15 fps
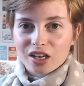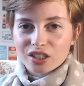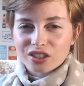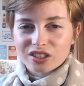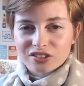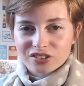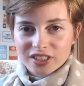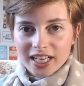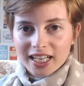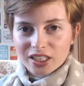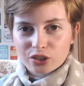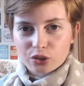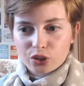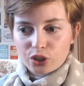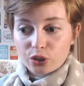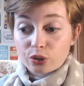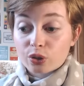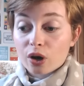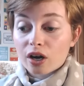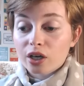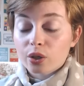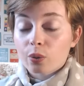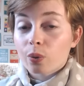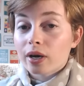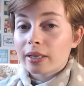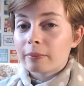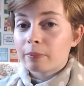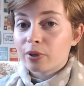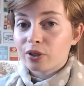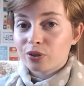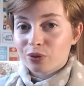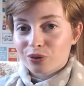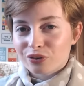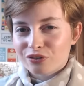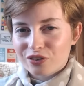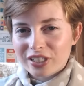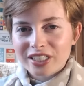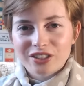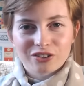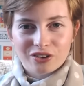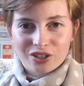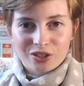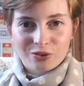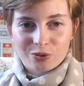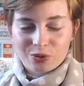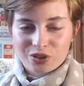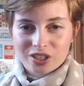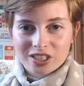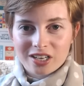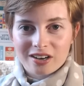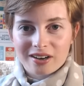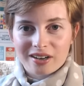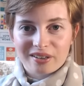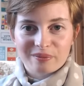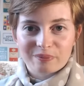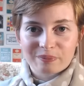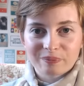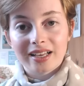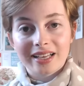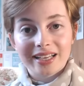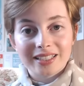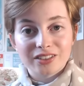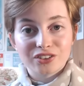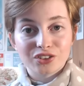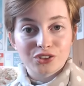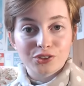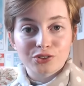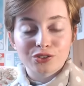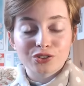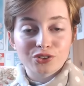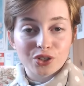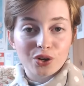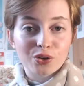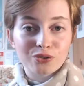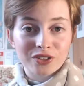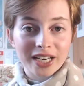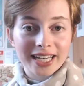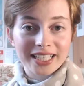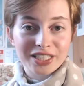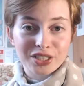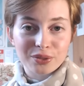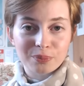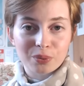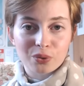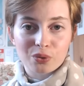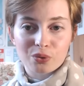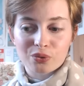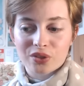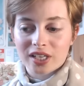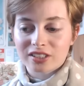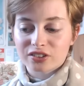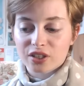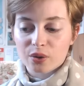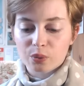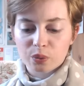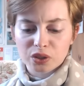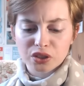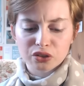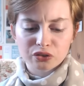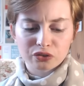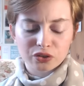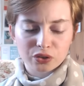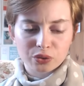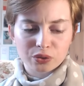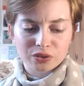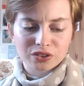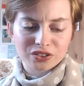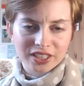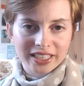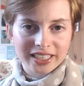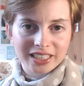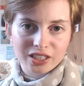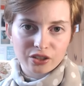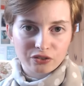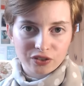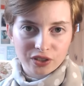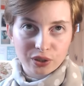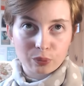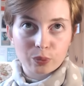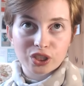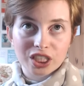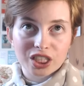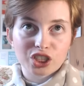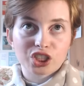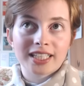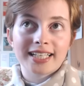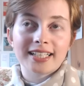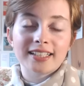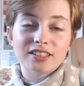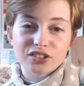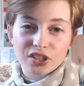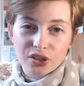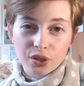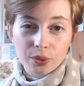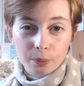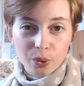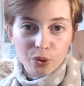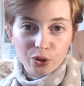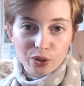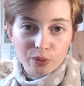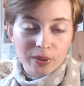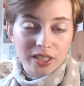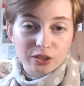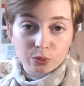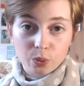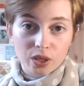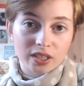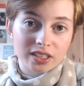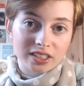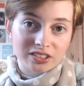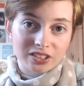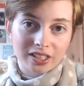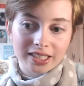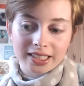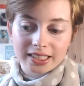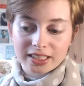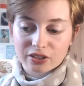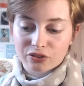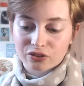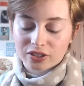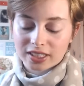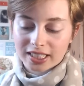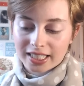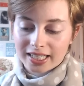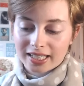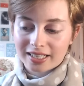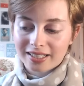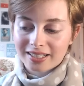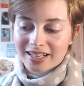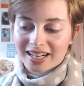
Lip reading: understand, or you can't quite put your finger on it all the time, is just so relatable. There's a wonderful scene in the film, which actually is in the book, but it's worded slightly differently,